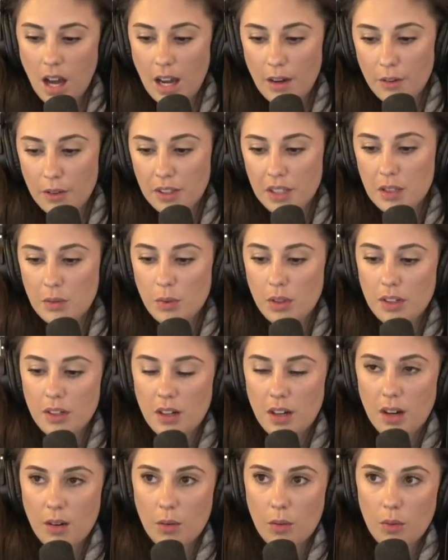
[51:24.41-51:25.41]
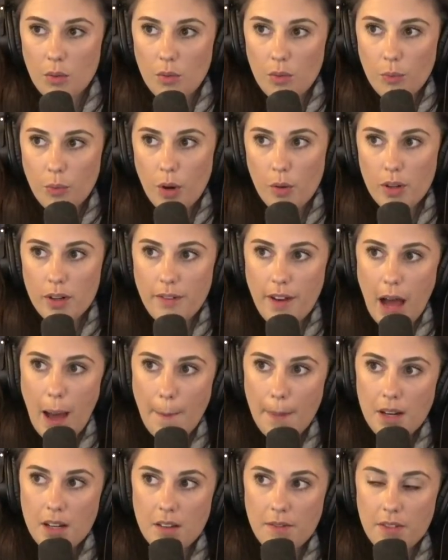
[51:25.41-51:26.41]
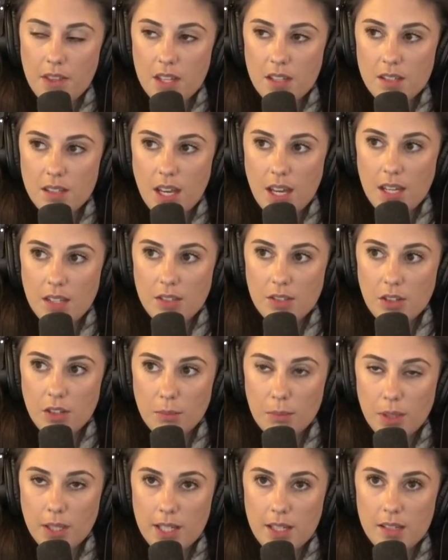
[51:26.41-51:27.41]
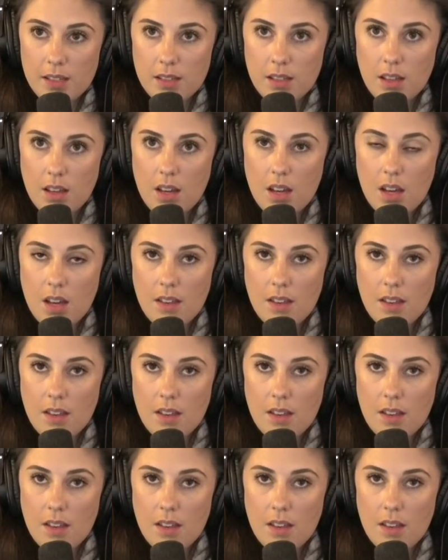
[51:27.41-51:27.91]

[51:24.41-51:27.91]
I really wonder what would have happened if this case took place